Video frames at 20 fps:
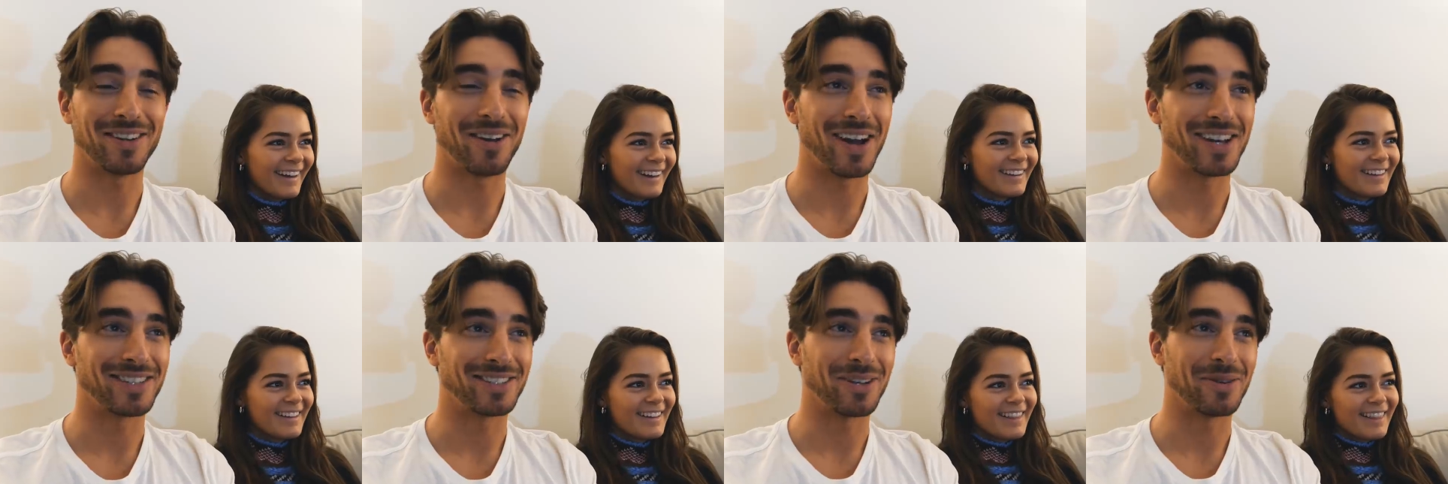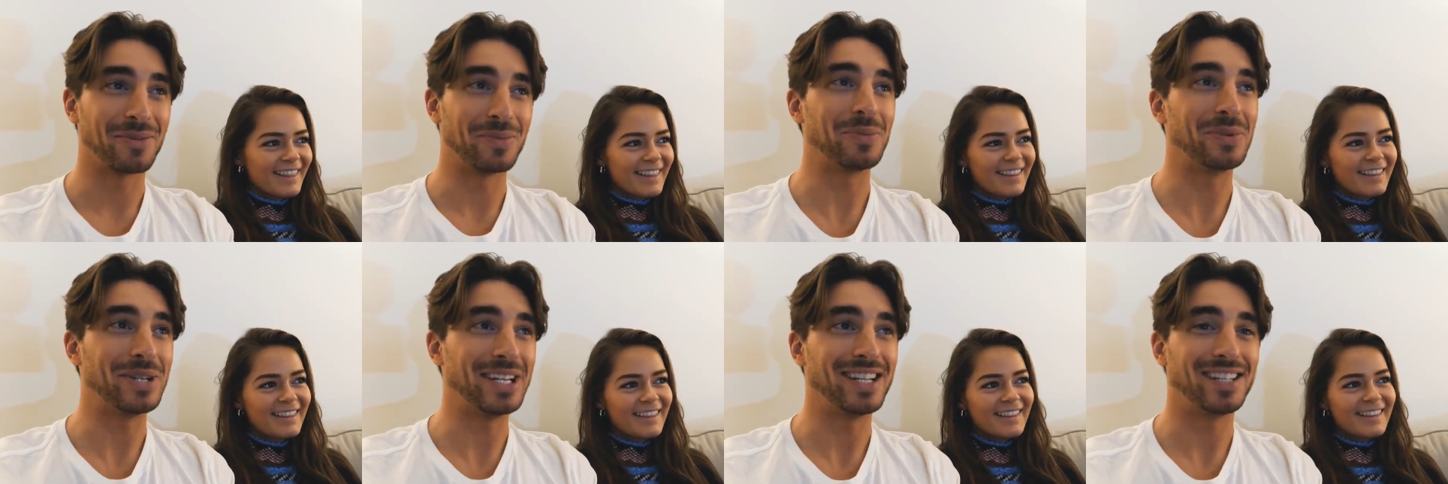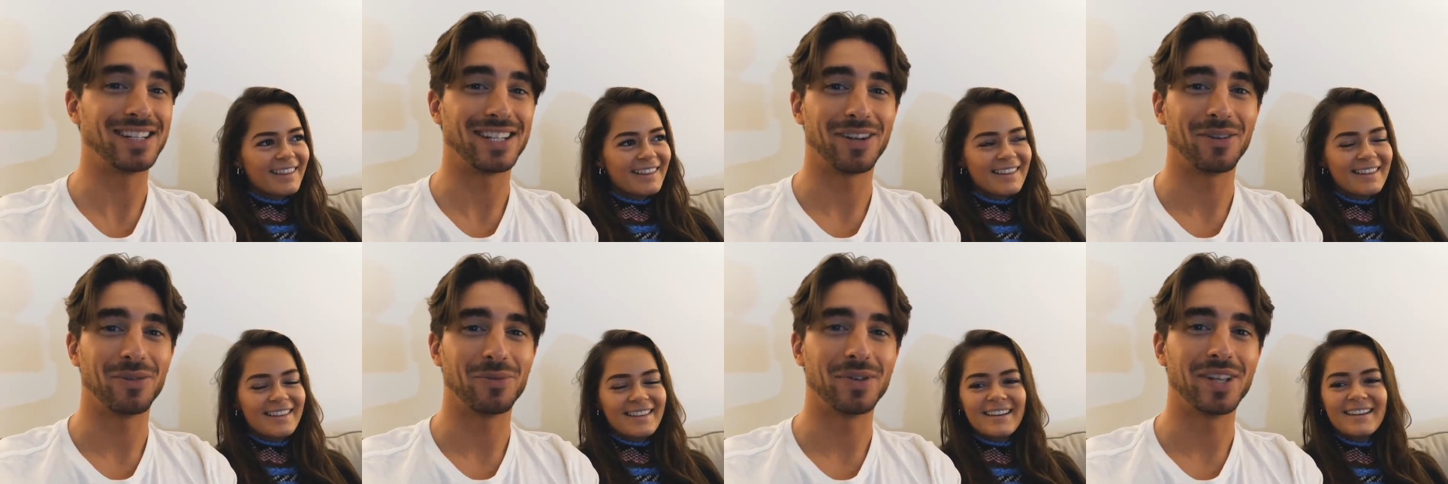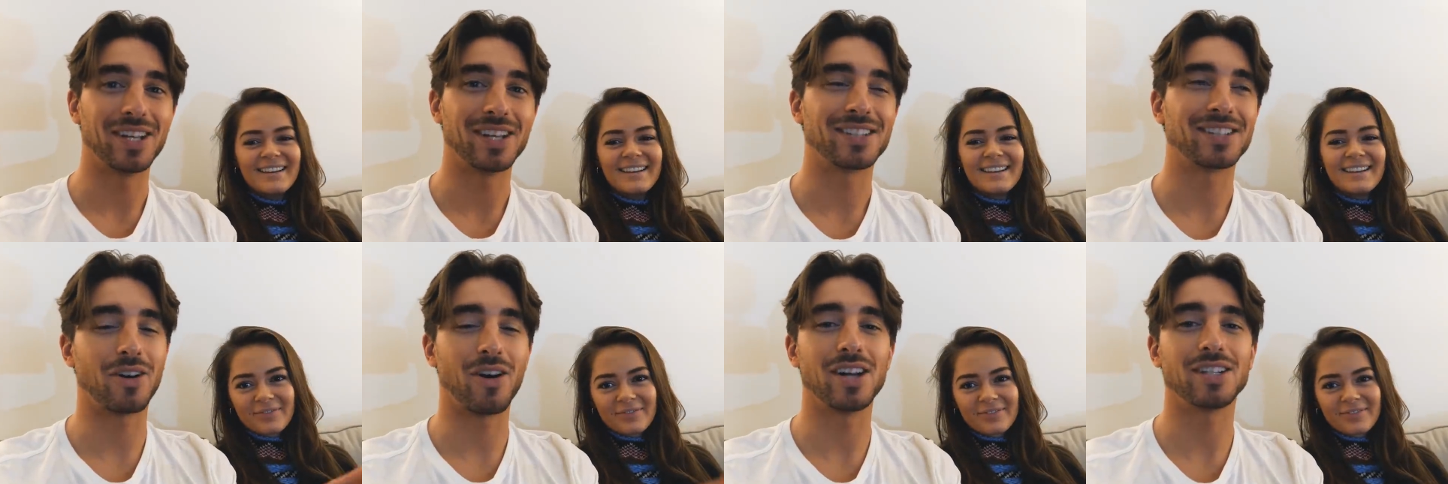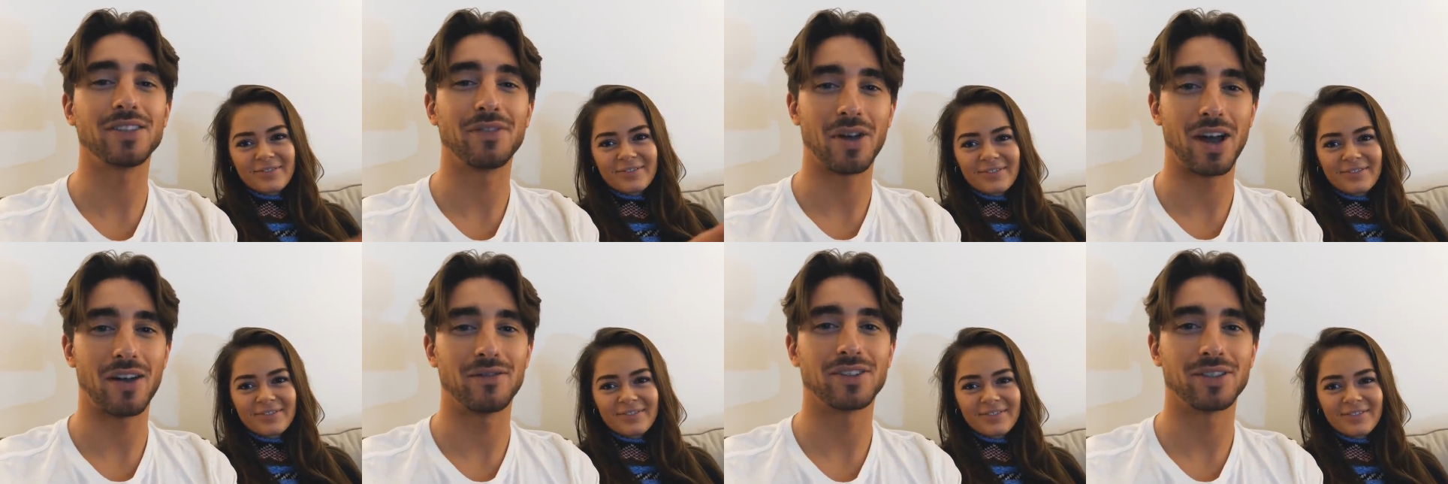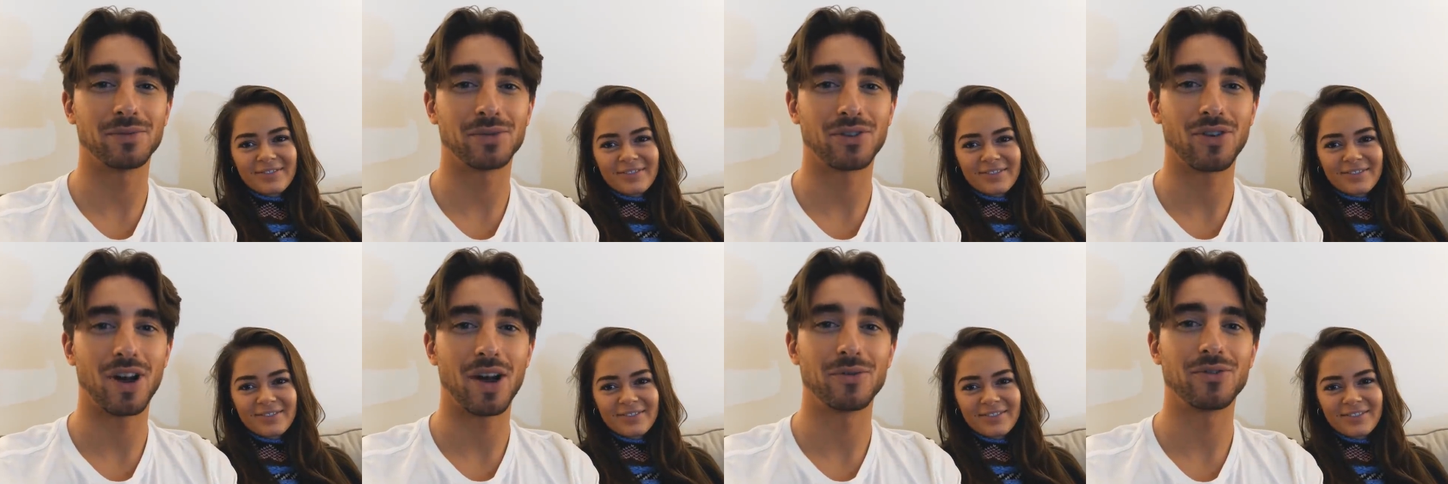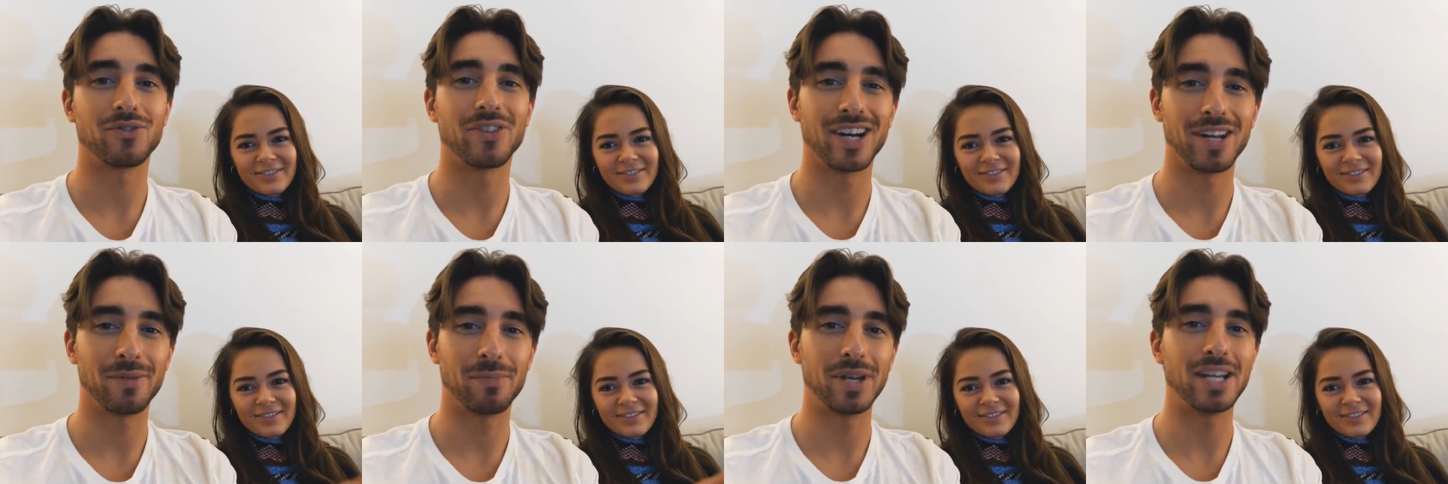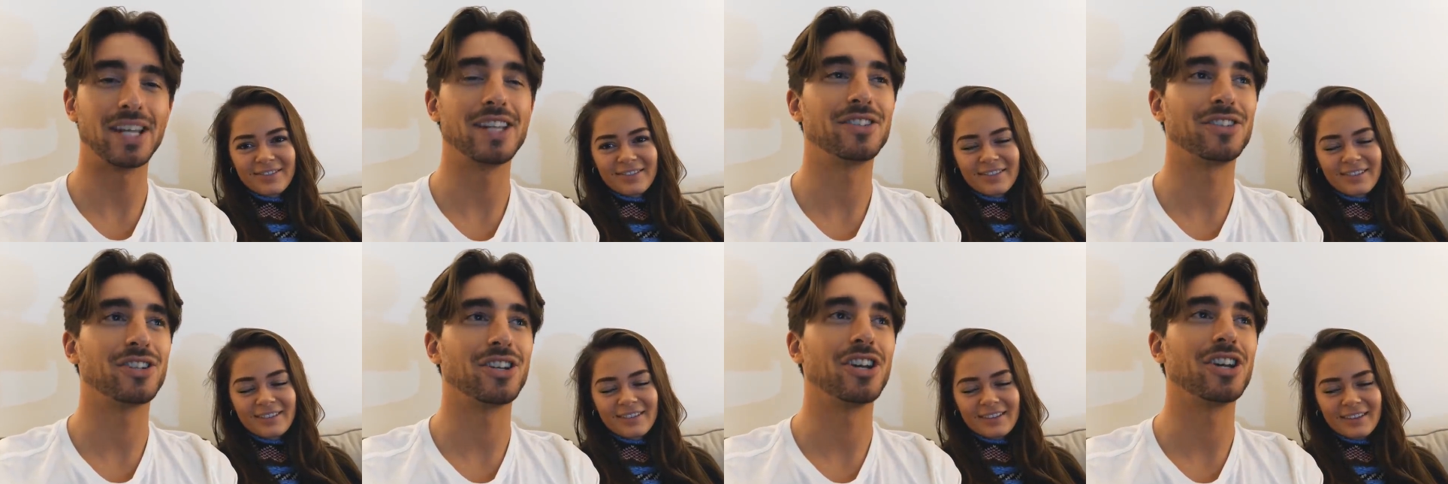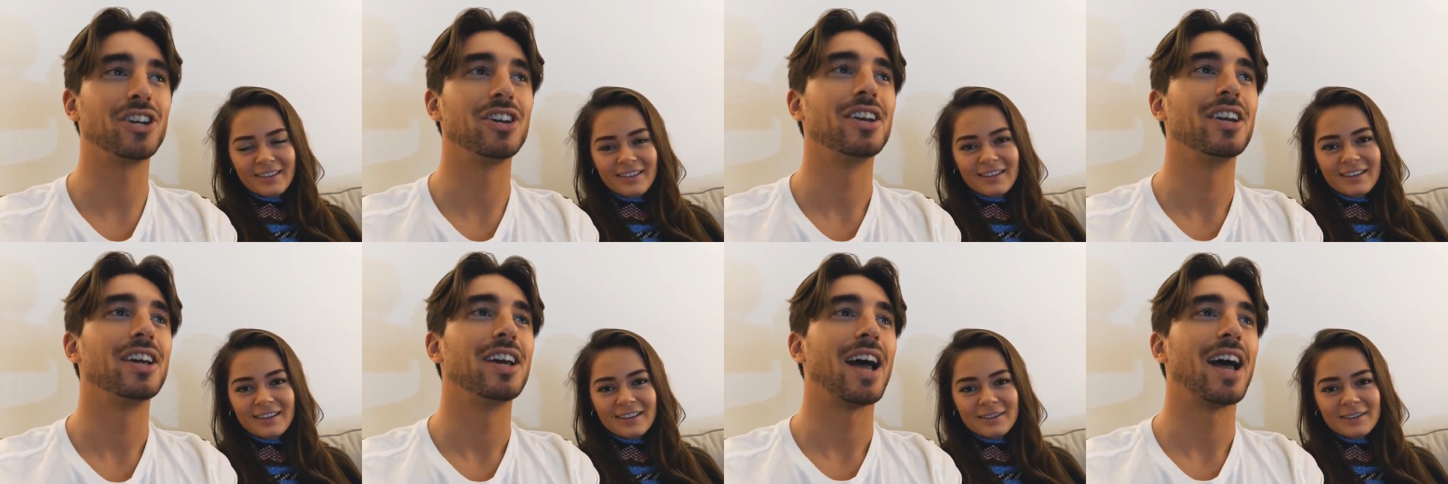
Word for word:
Speaker 1: die, so we need to get on with this. Guys, if you haven't subscribed already, please do.